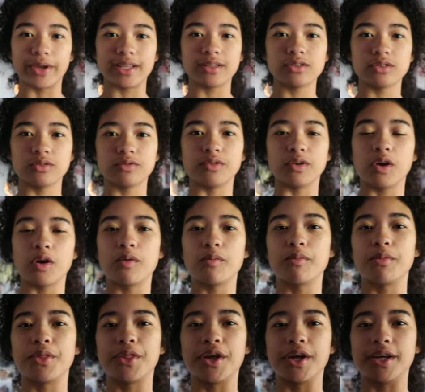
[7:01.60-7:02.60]
wait to
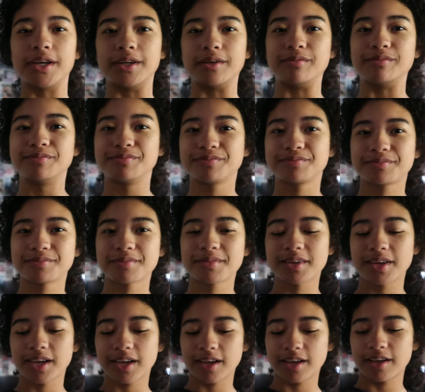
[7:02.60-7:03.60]
film the
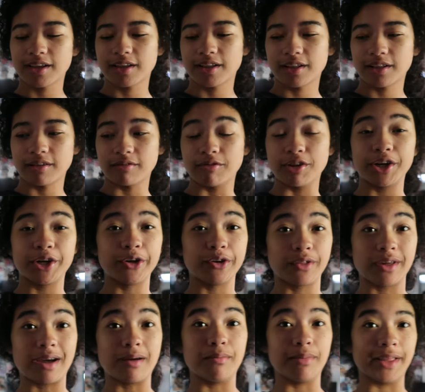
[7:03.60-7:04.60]
video
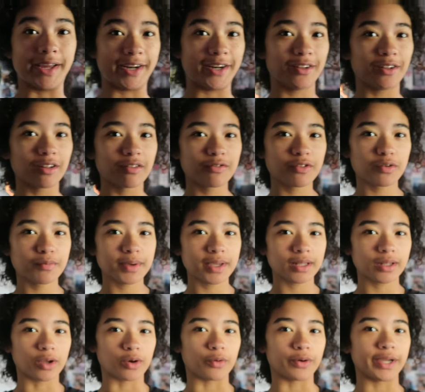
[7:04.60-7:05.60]
that i'm planning on
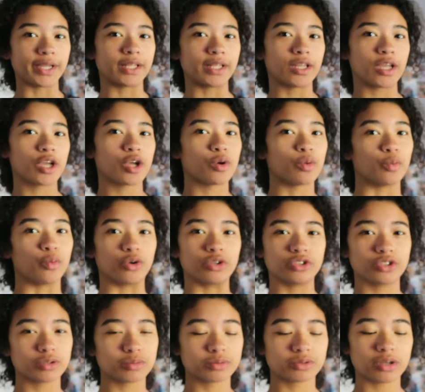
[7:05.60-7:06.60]
filming going
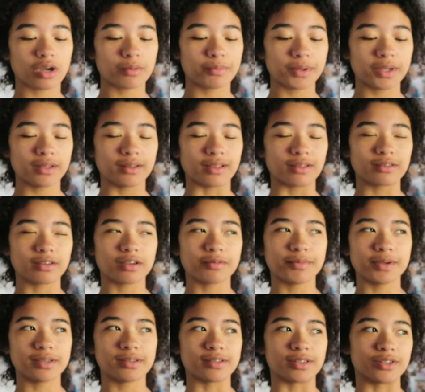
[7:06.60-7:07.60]
wardrobe shopping that's gonna
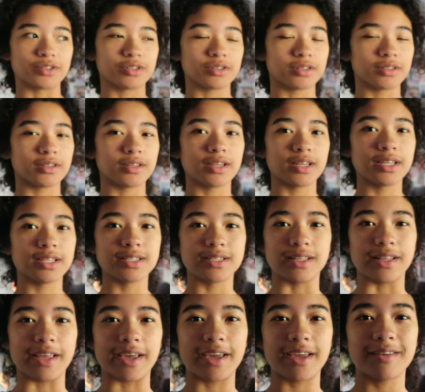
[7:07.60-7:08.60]
be such a
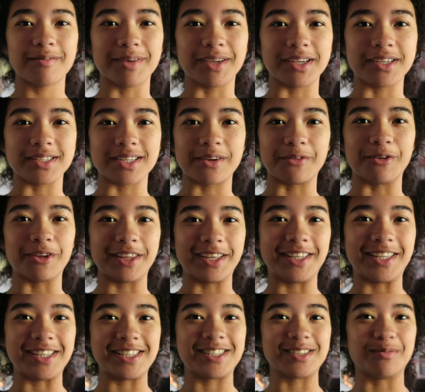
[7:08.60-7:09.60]
slay because i really
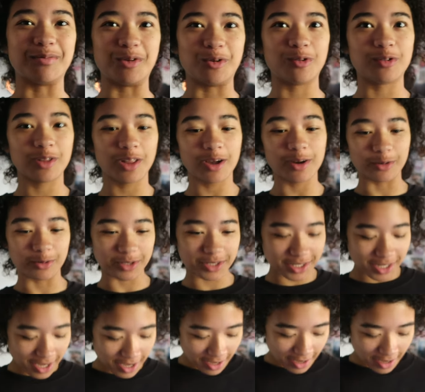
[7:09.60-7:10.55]
need some new clothes